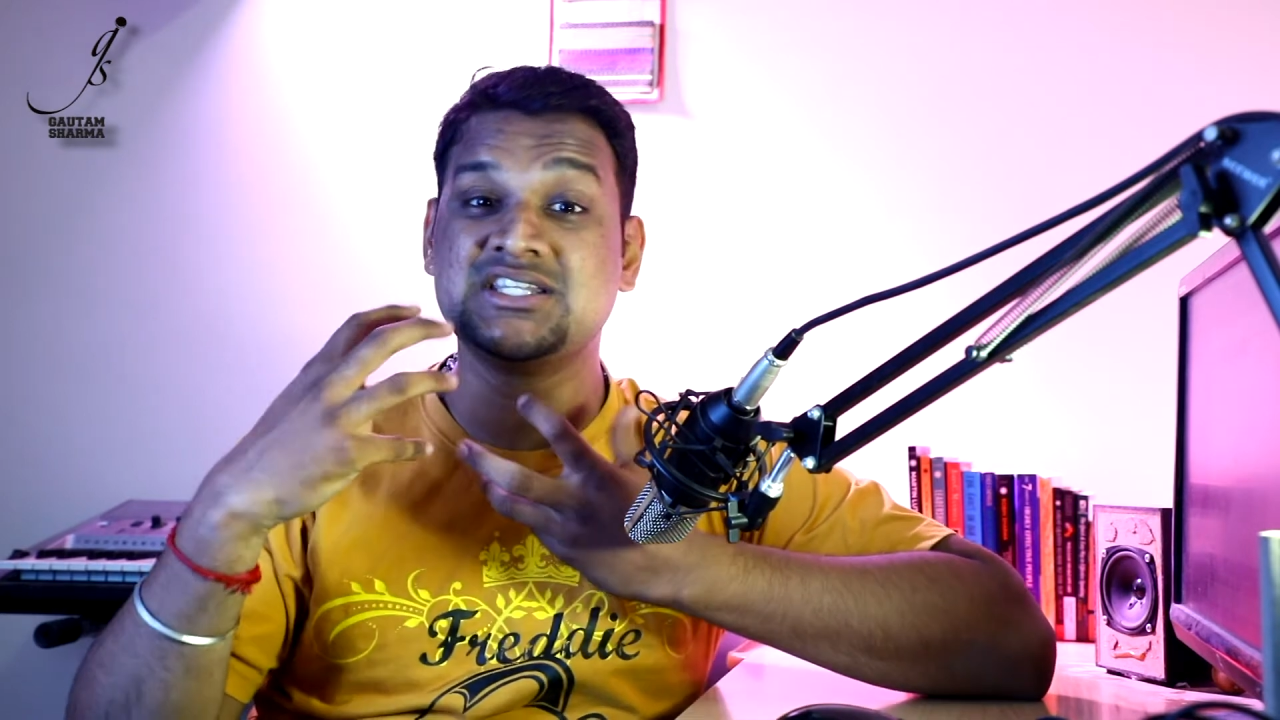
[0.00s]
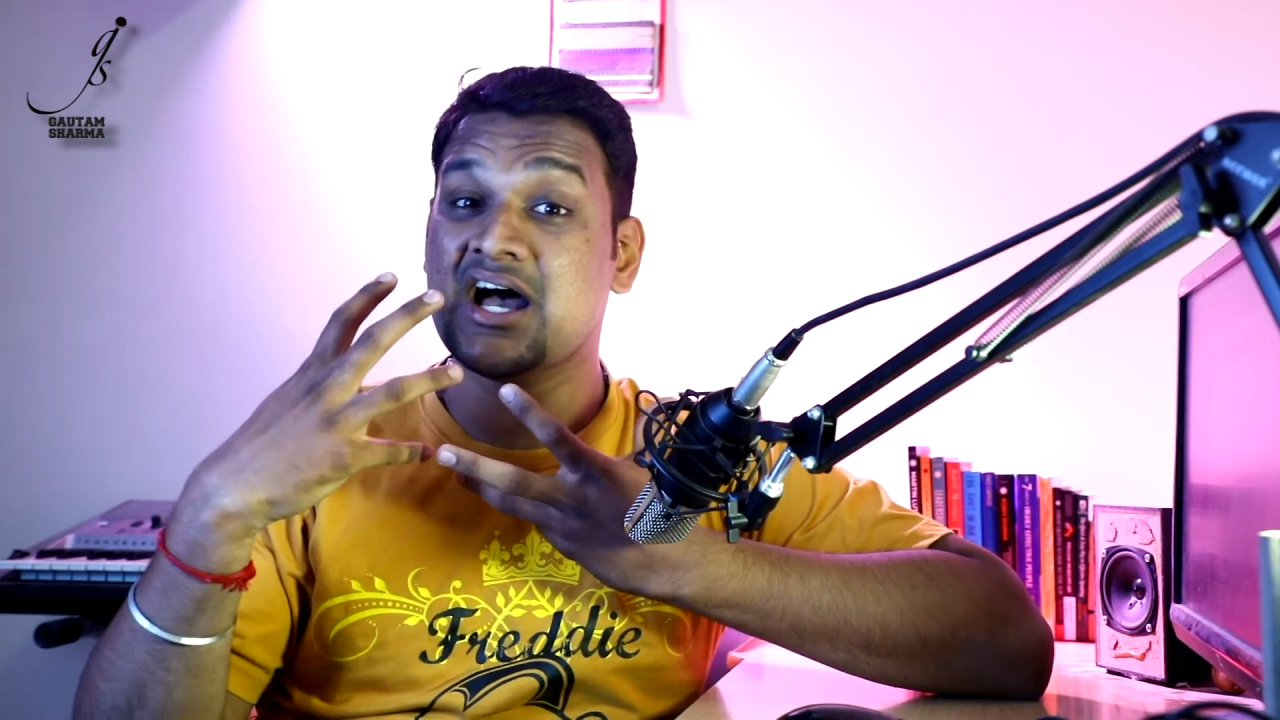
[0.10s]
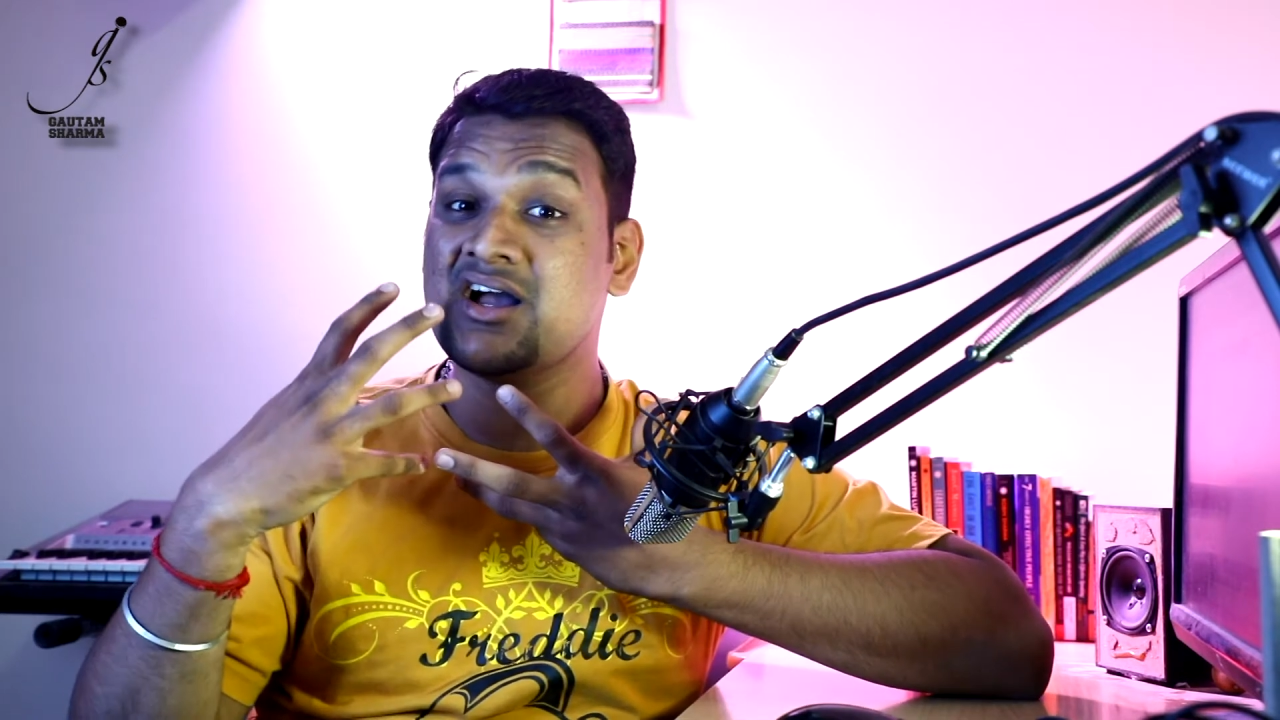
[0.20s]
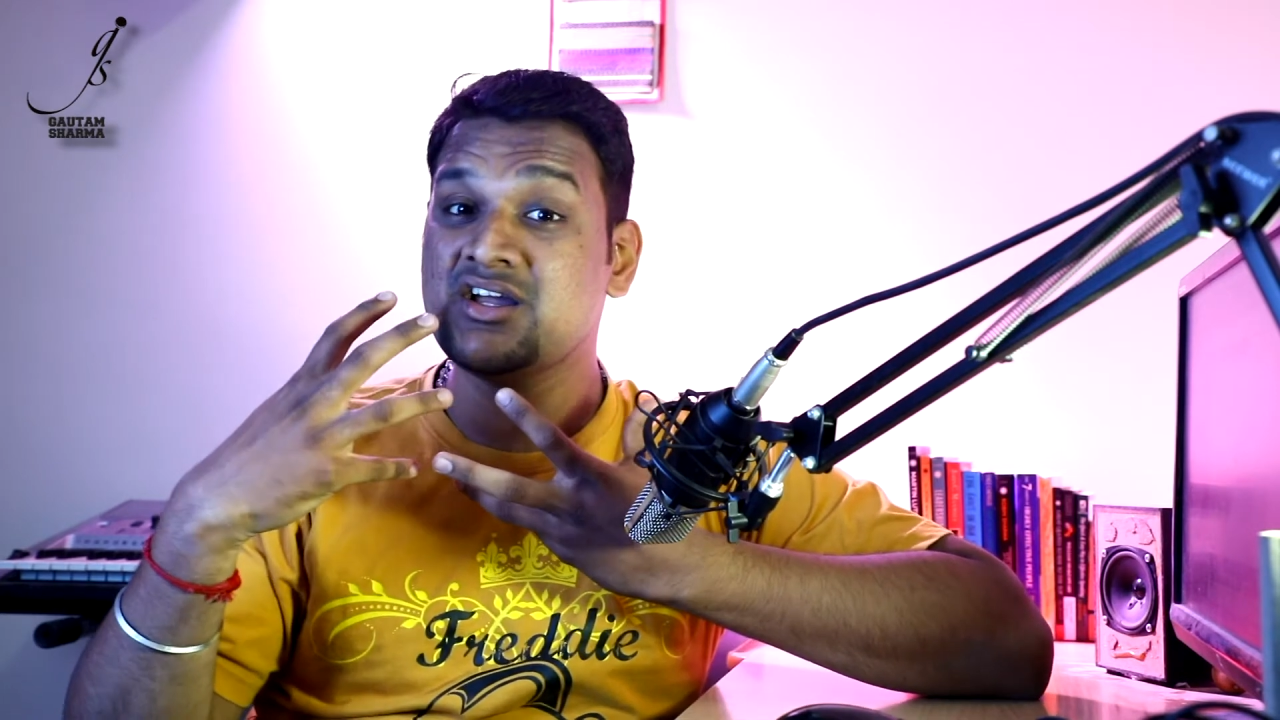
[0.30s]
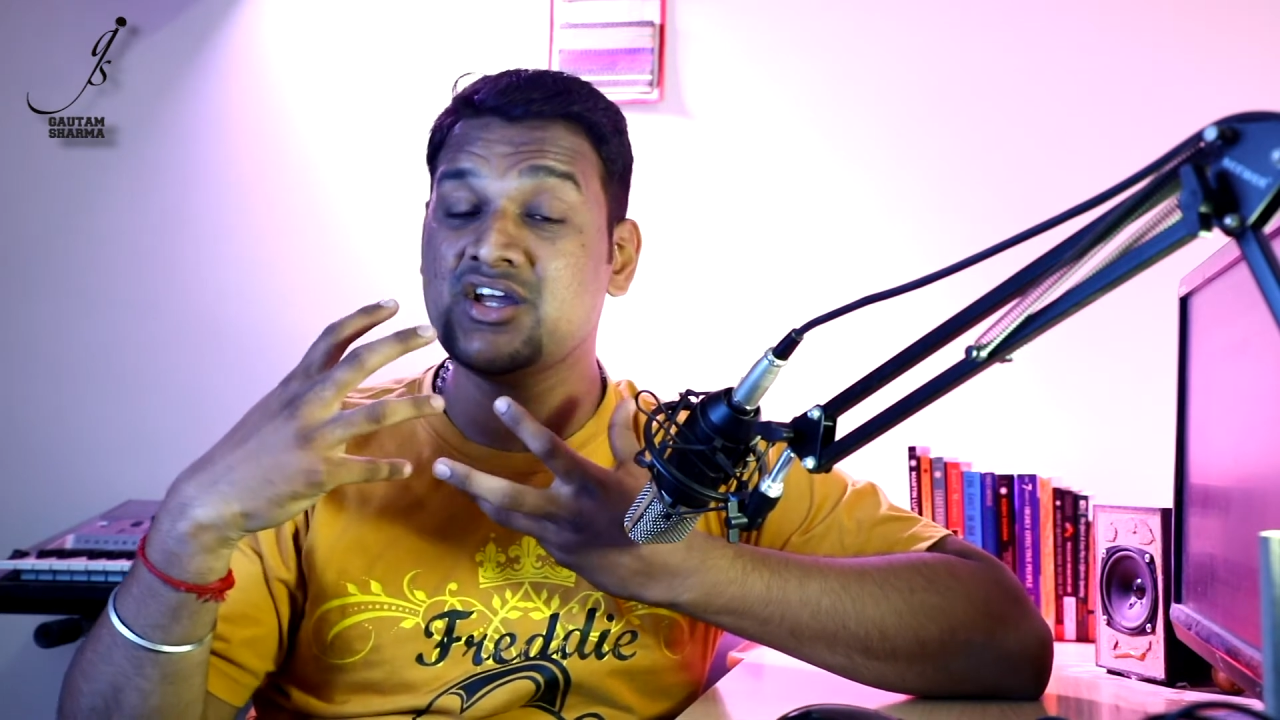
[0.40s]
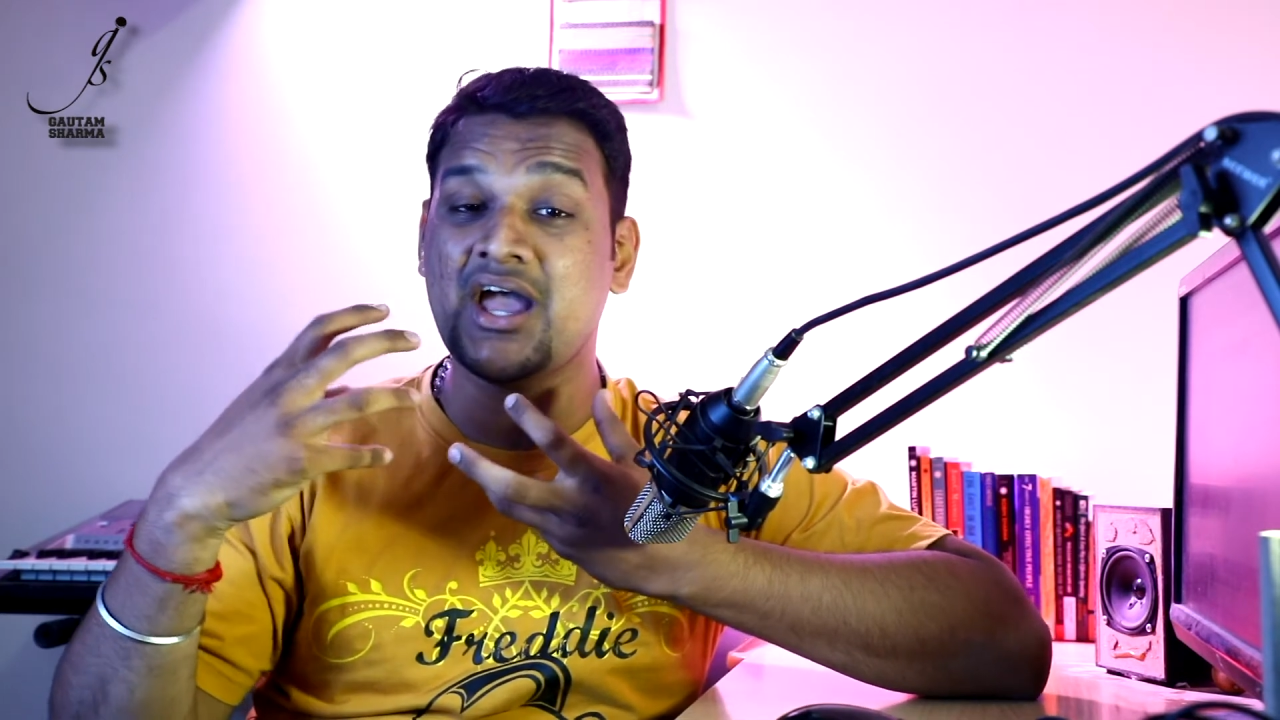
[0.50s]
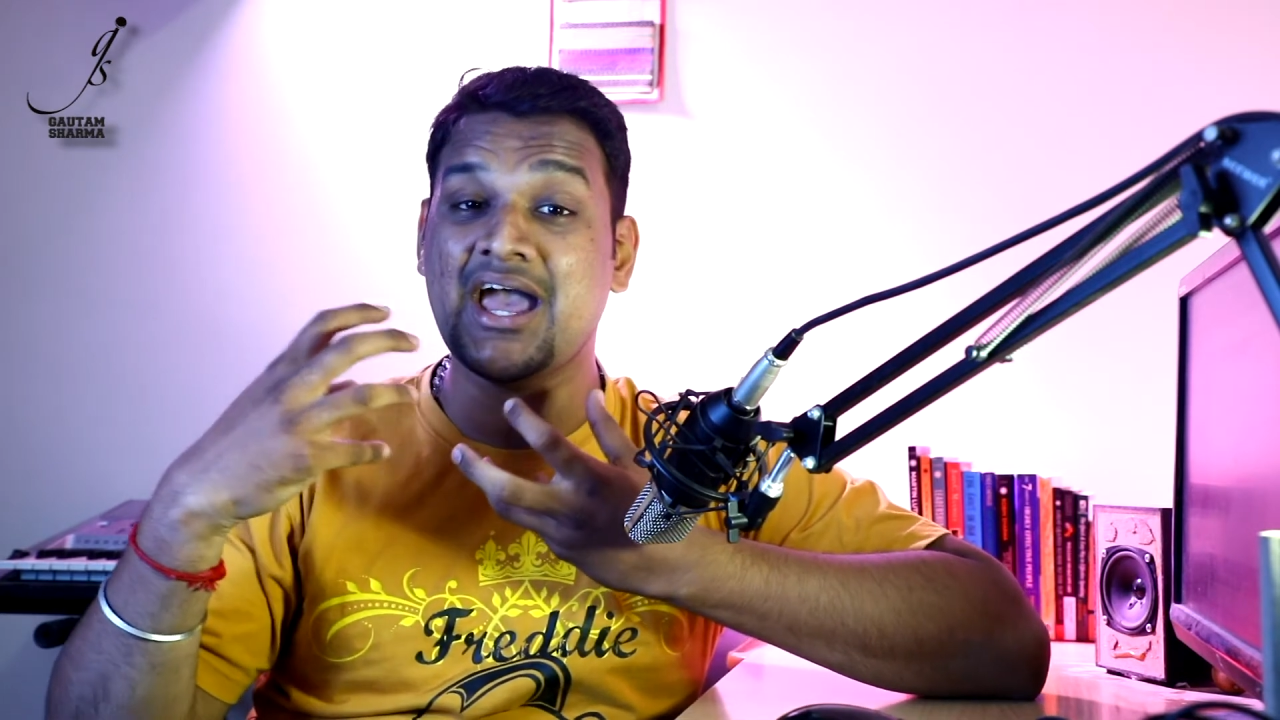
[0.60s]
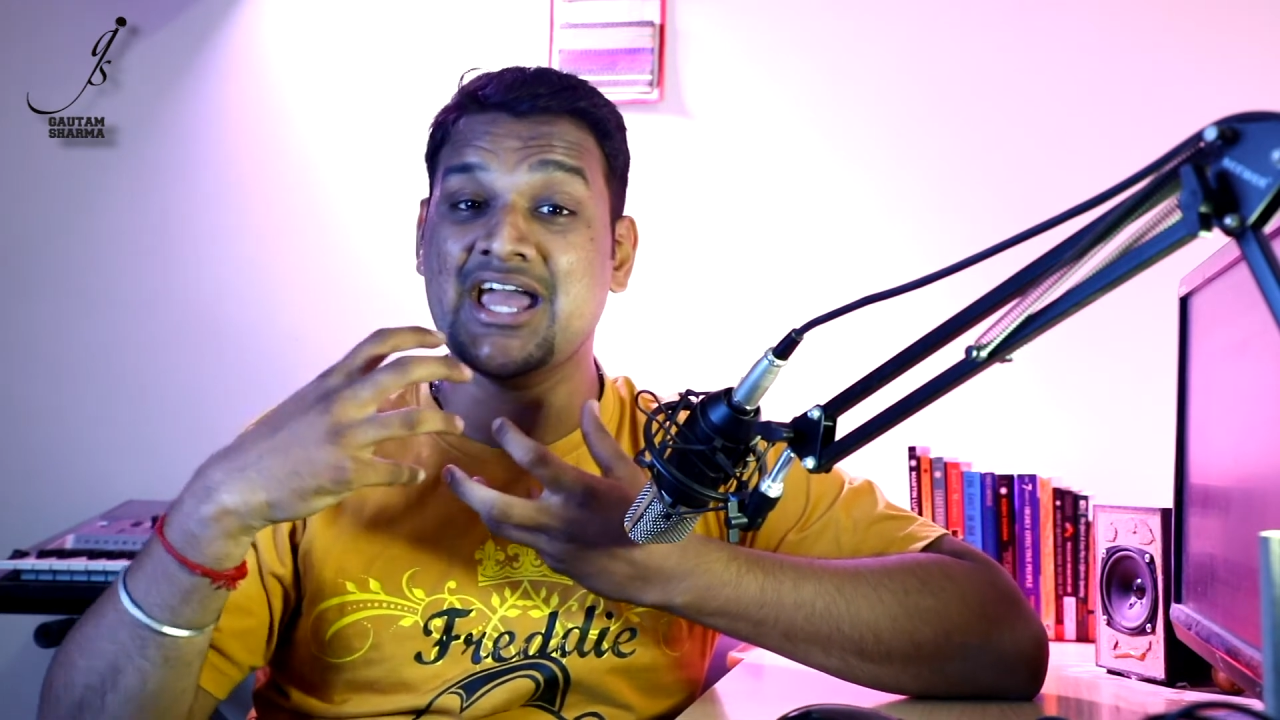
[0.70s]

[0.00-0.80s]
tongue